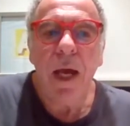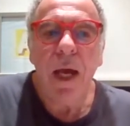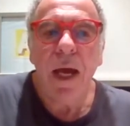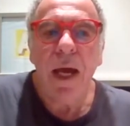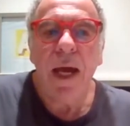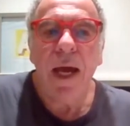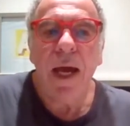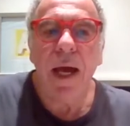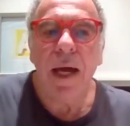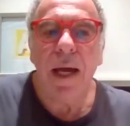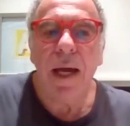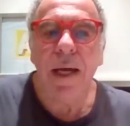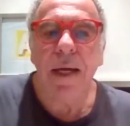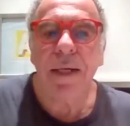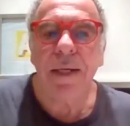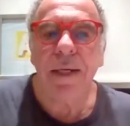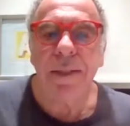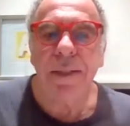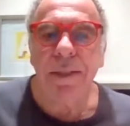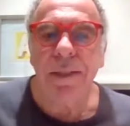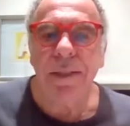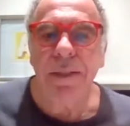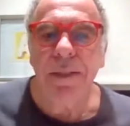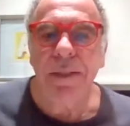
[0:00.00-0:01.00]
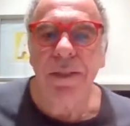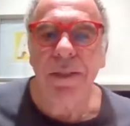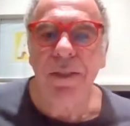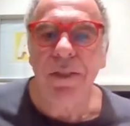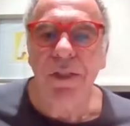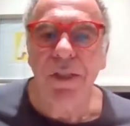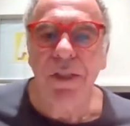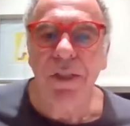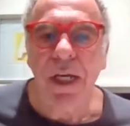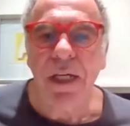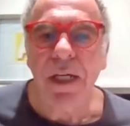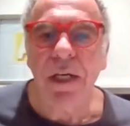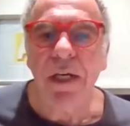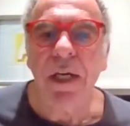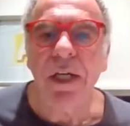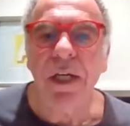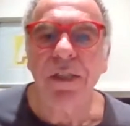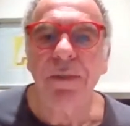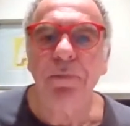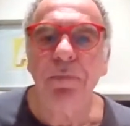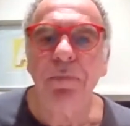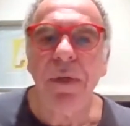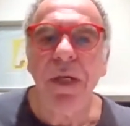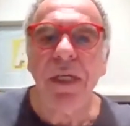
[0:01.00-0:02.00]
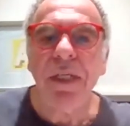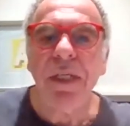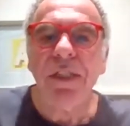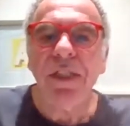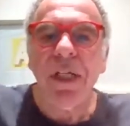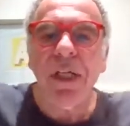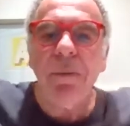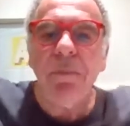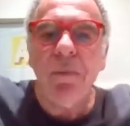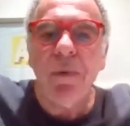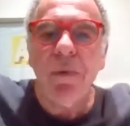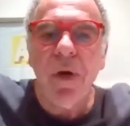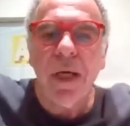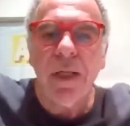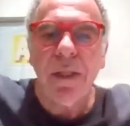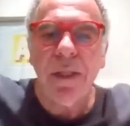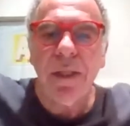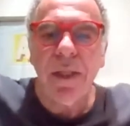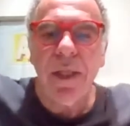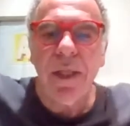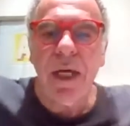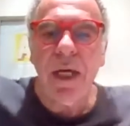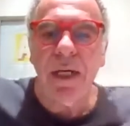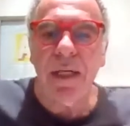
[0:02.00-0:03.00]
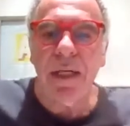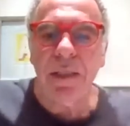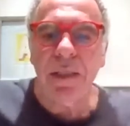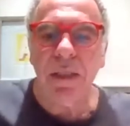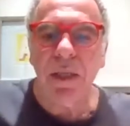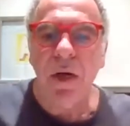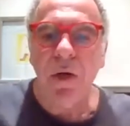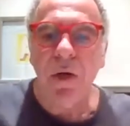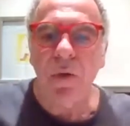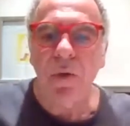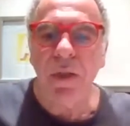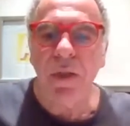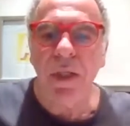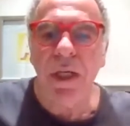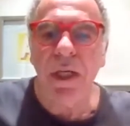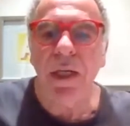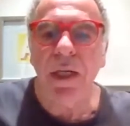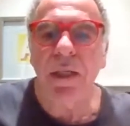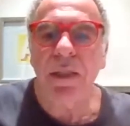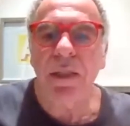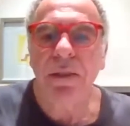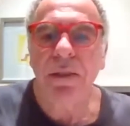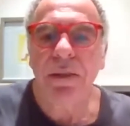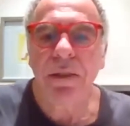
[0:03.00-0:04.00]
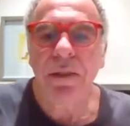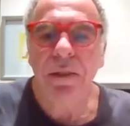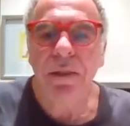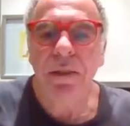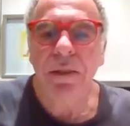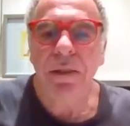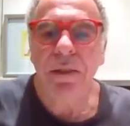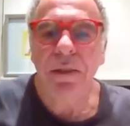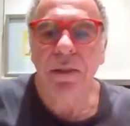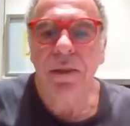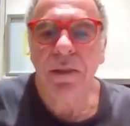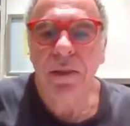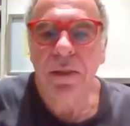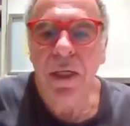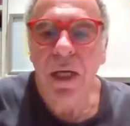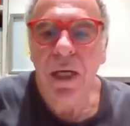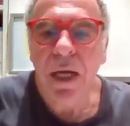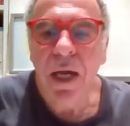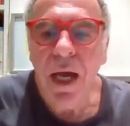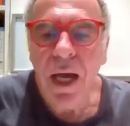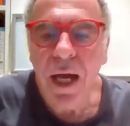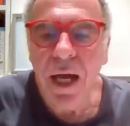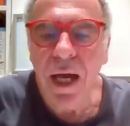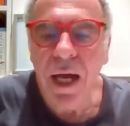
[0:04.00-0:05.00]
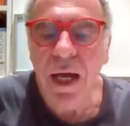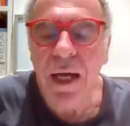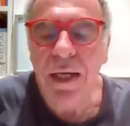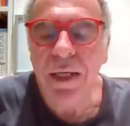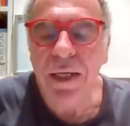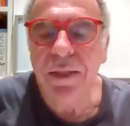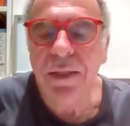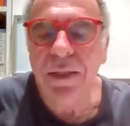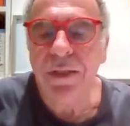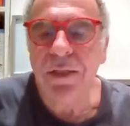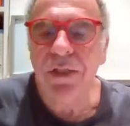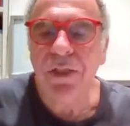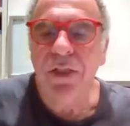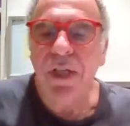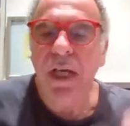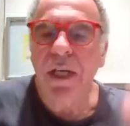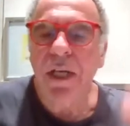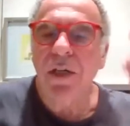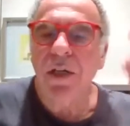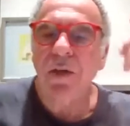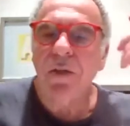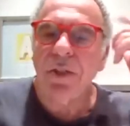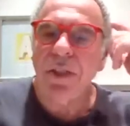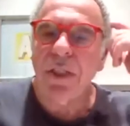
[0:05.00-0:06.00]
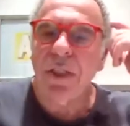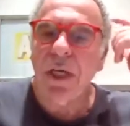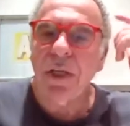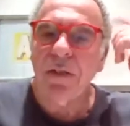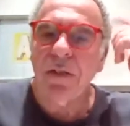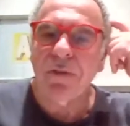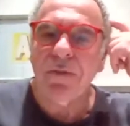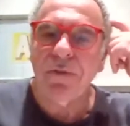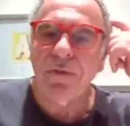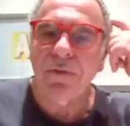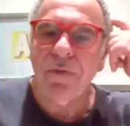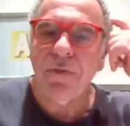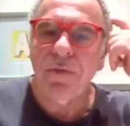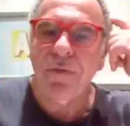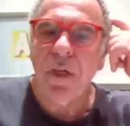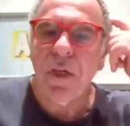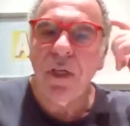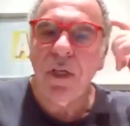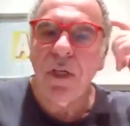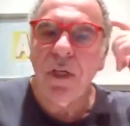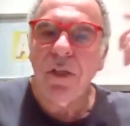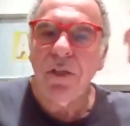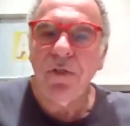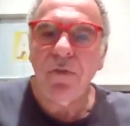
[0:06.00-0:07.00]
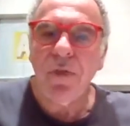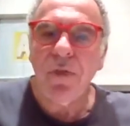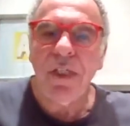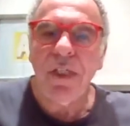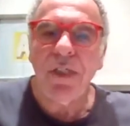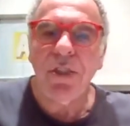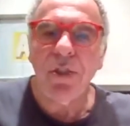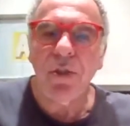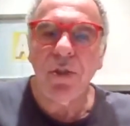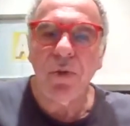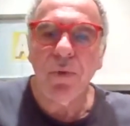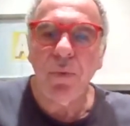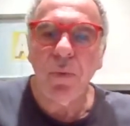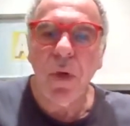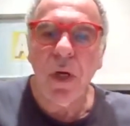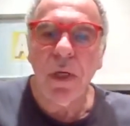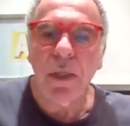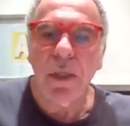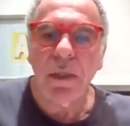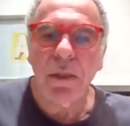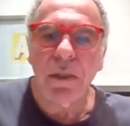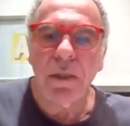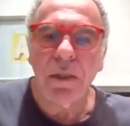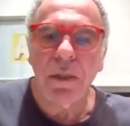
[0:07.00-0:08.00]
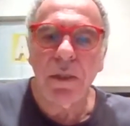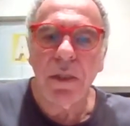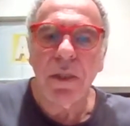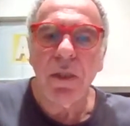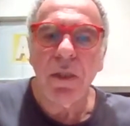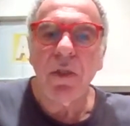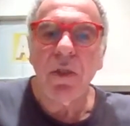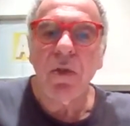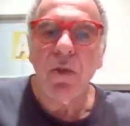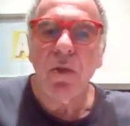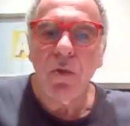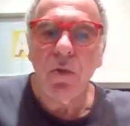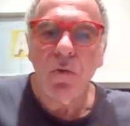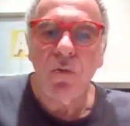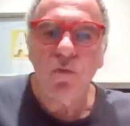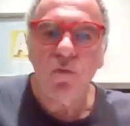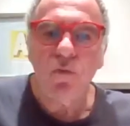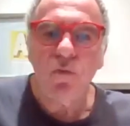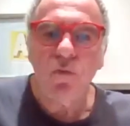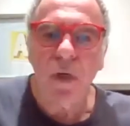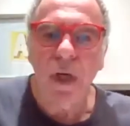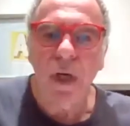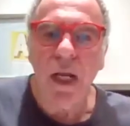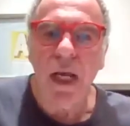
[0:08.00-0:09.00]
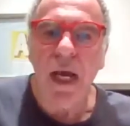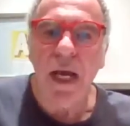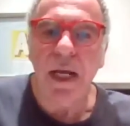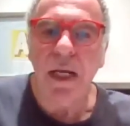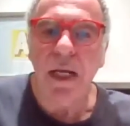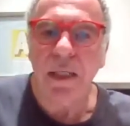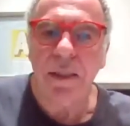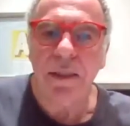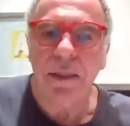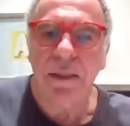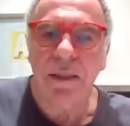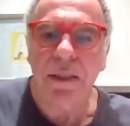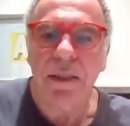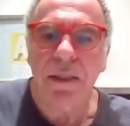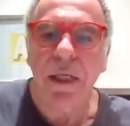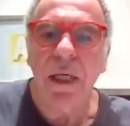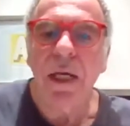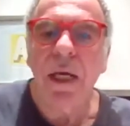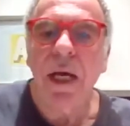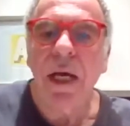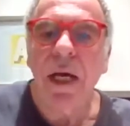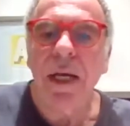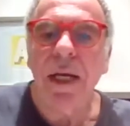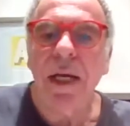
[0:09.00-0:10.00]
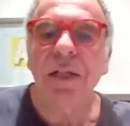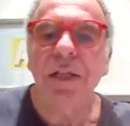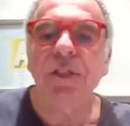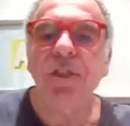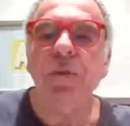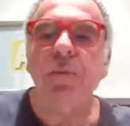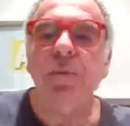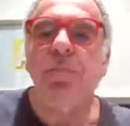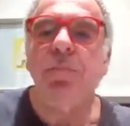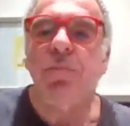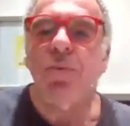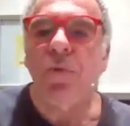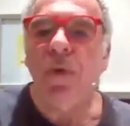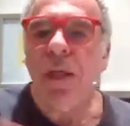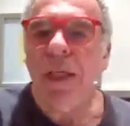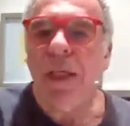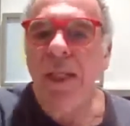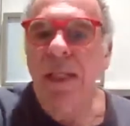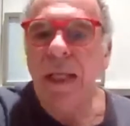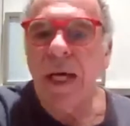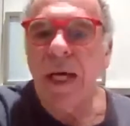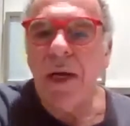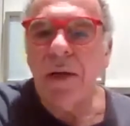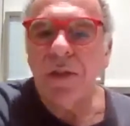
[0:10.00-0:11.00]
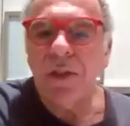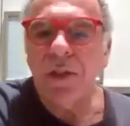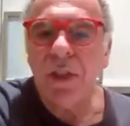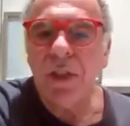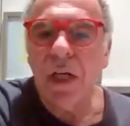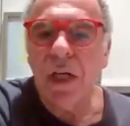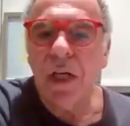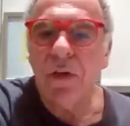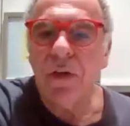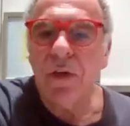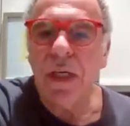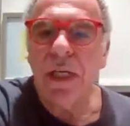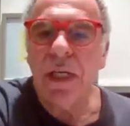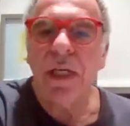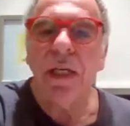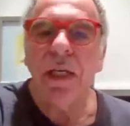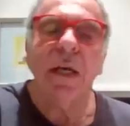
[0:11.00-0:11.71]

And take a nice big deep breath and hold it in and say to yourself, 3-2-1, relax. And as you breathe out slowly,